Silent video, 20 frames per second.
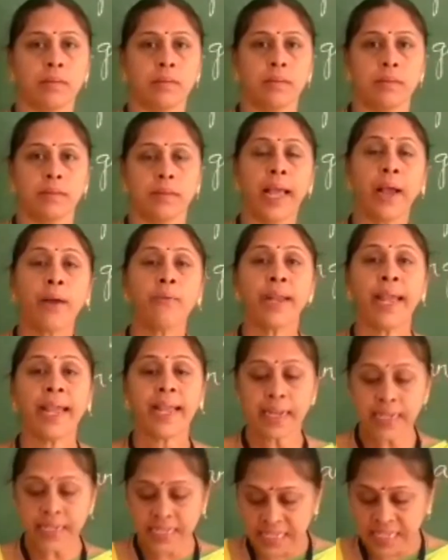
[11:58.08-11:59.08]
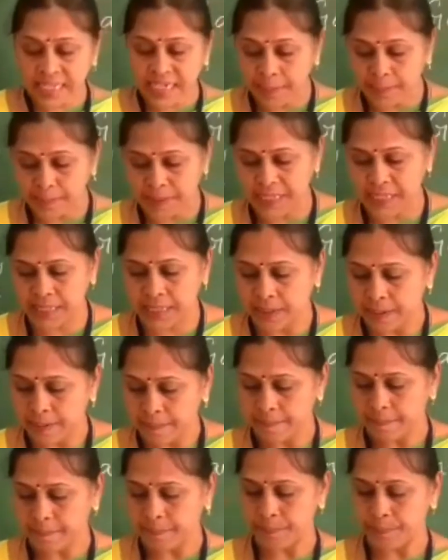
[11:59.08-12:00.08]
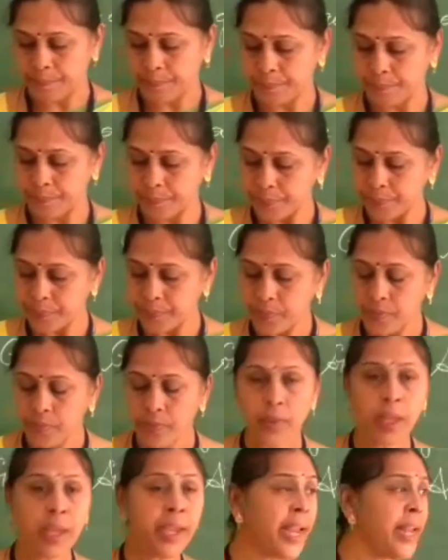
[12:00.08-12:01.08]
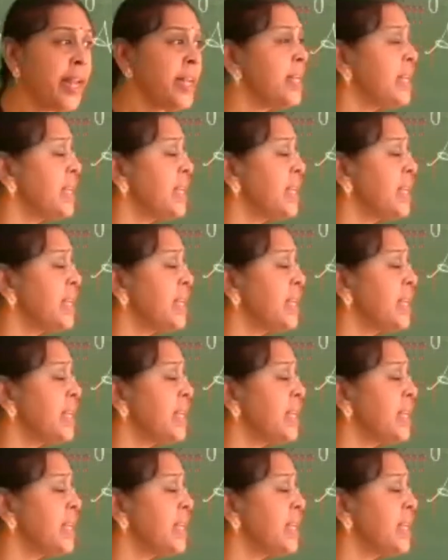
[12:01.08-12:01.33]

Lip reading: They have taken steps in